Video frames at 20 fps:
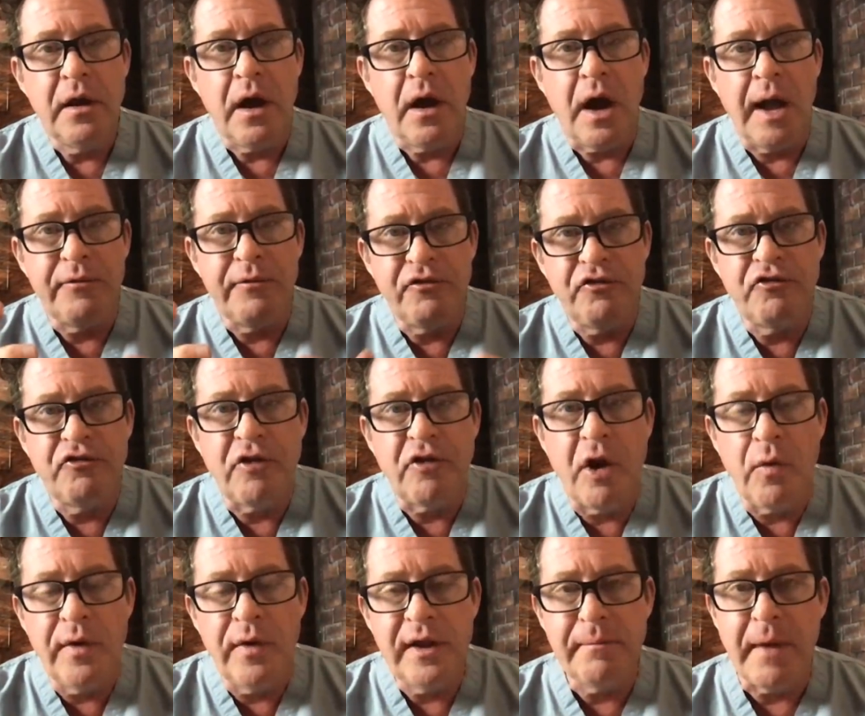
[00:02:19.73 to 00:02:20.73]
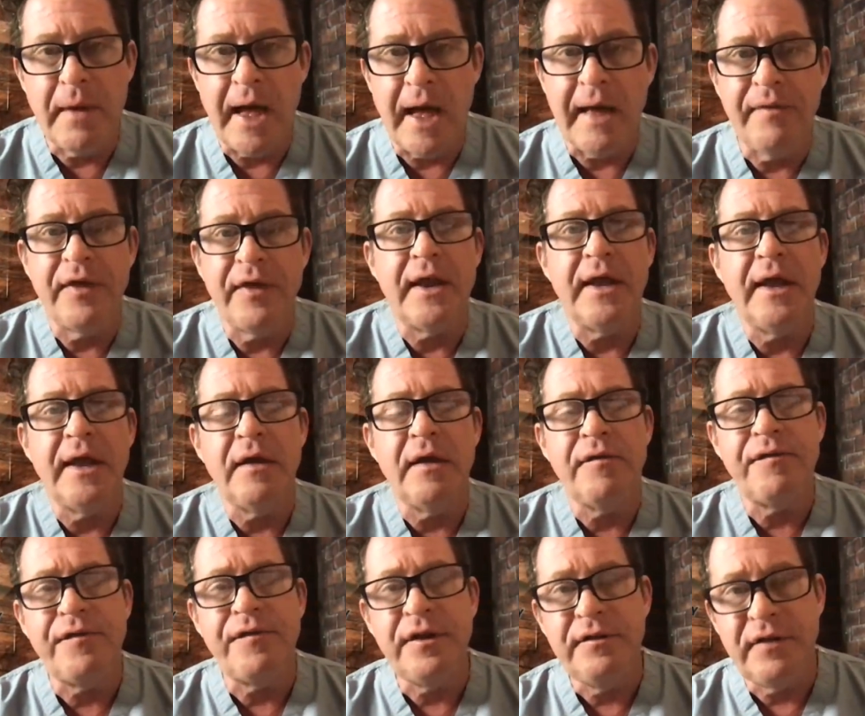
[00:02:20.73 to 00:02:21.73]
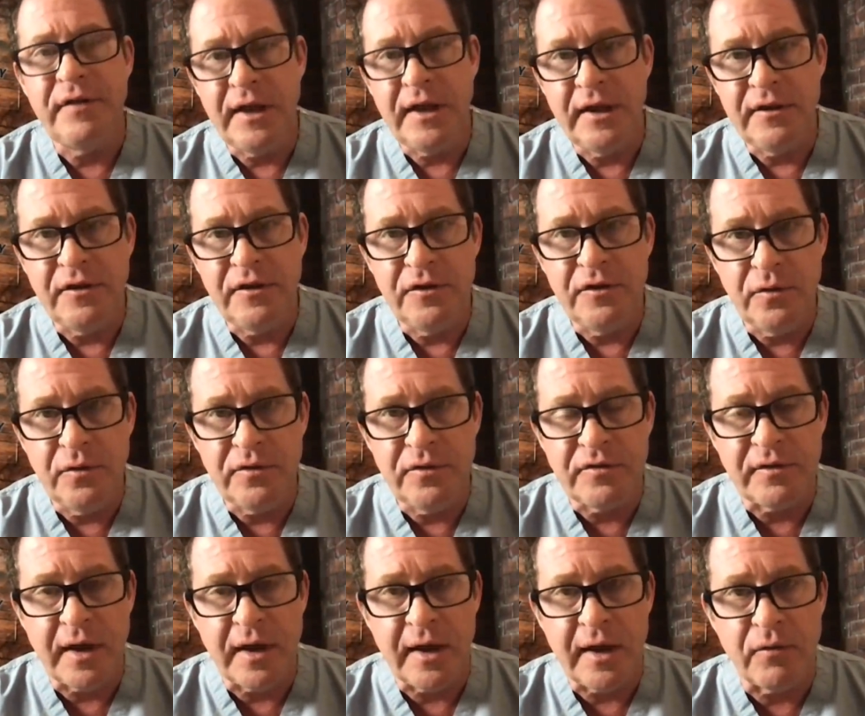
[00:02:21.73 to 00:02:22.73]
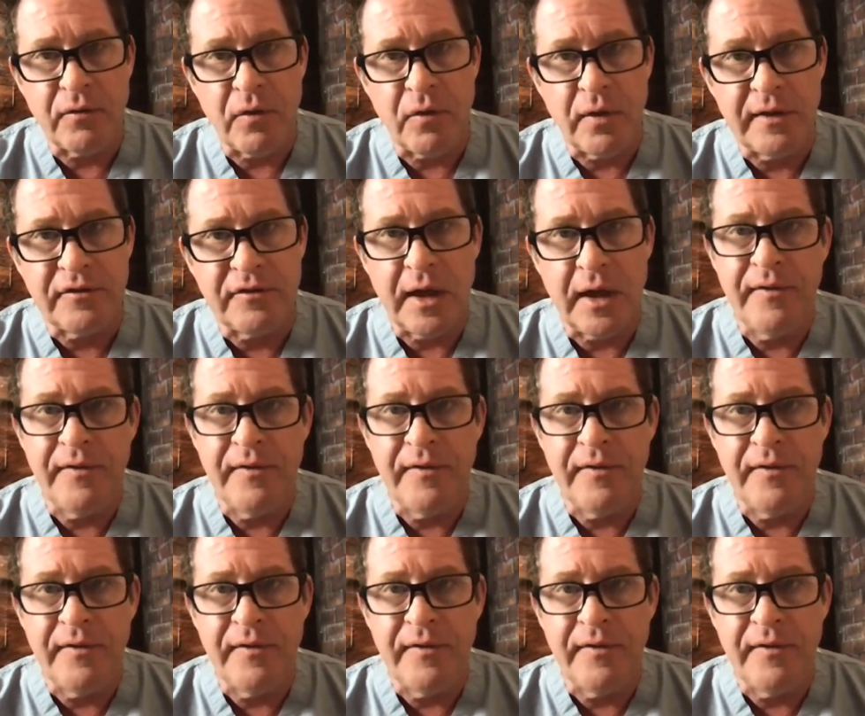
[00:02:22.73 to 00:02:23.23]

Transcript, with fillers: I'm showing men that if indeed you use steroids,